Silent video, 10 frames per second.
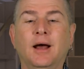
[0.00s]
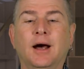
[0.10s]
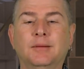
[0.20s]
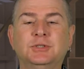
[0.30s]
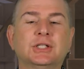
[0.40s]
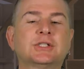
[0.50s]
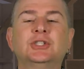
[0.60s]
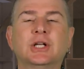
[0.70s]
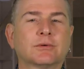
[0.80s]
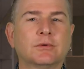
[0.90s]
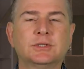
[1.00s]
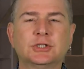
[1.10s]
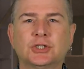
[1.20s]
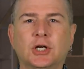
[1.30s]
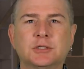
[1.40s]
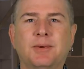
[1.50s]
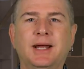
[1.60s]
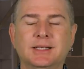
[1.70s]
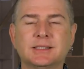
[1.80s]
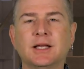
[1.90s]
Um, just a general discharge
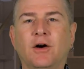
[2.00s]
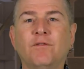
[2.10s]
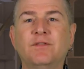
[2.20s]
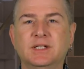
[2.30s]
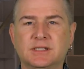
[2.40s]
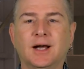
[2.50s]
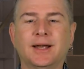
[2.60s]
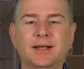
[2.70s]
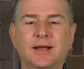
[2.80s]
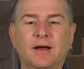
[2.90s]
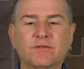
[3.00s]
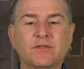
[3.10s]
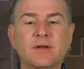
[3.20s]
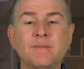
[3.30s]
by itself is not enough.